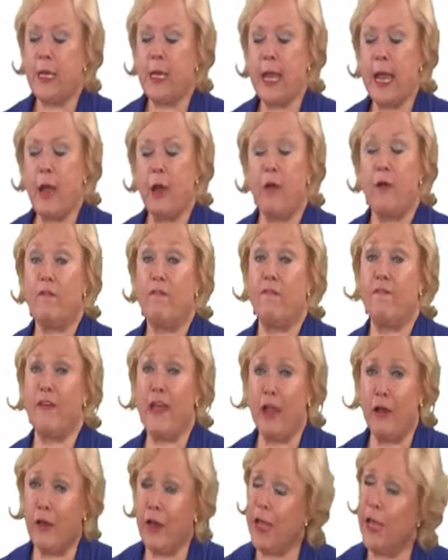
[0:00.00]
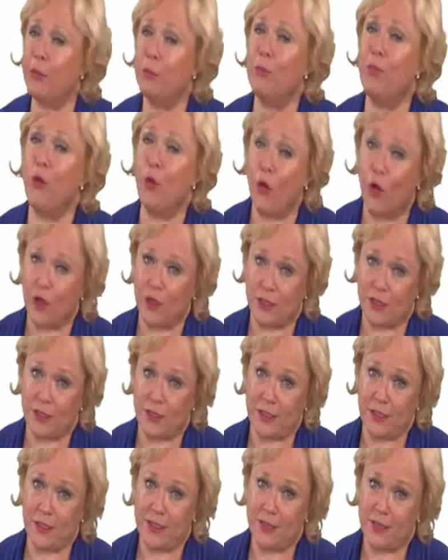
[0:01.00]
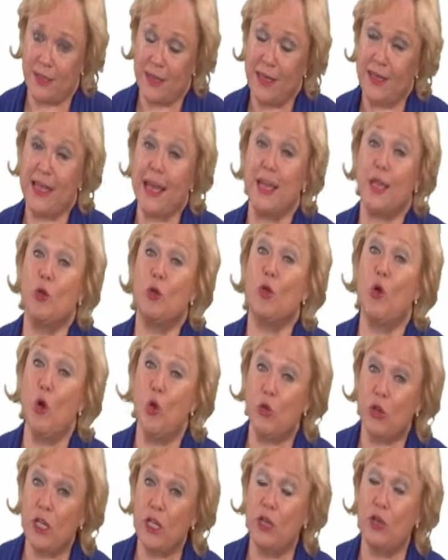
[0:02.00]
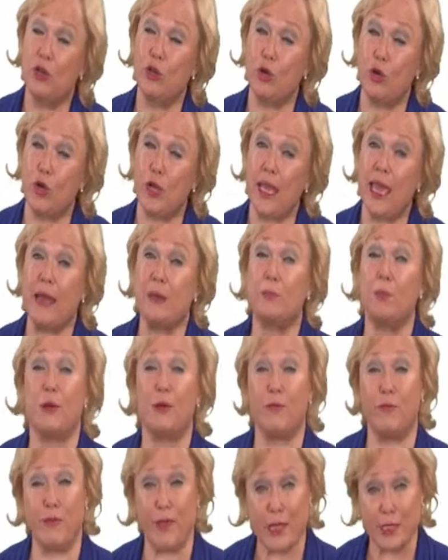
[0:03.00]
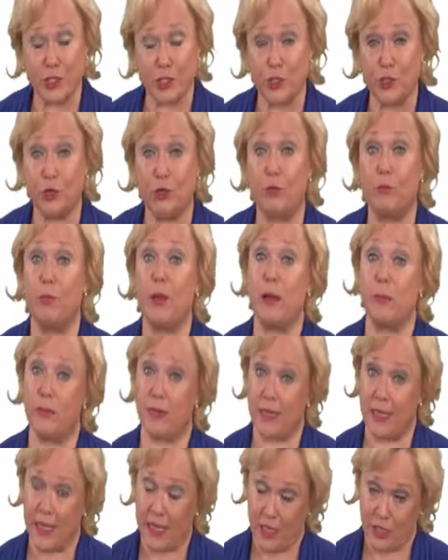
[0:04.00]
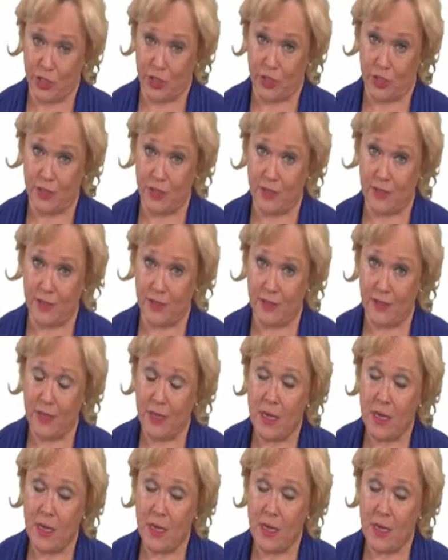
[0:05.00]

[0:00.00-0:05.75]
Now, very important that you only look at professional publications.